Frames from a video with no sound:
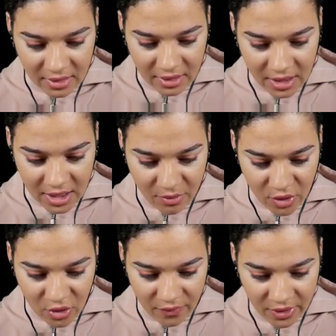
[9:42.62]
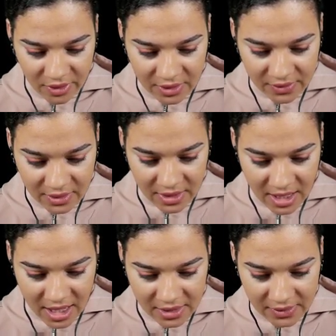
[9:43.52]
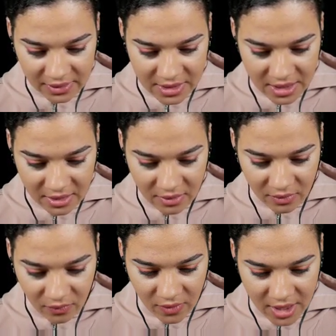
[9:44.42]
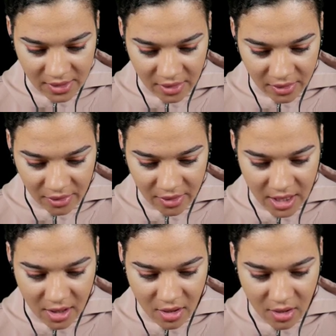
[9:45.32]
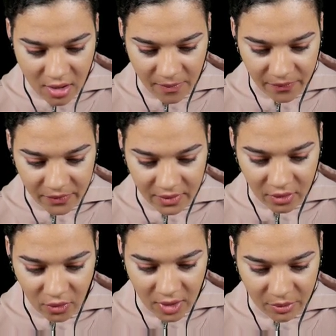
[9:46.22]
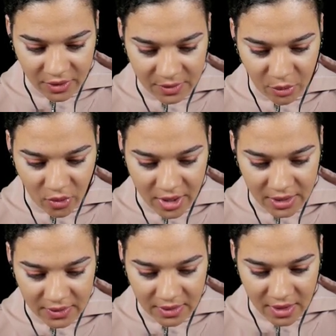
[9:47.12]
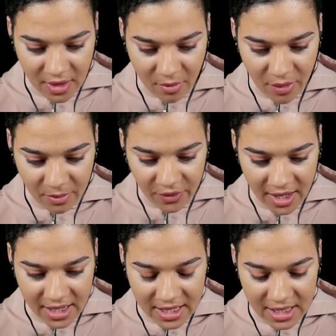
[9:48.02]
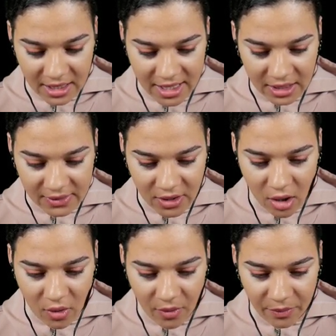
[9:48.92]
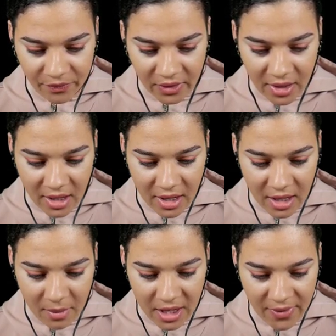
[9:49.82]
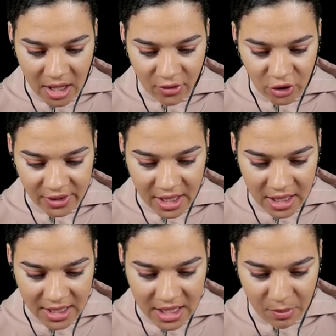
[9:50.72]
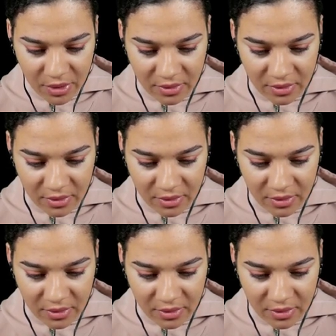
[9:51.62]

kind of maneuver this nicely right there. Grab this point, bump that in like so. Um, and then I just kind of keep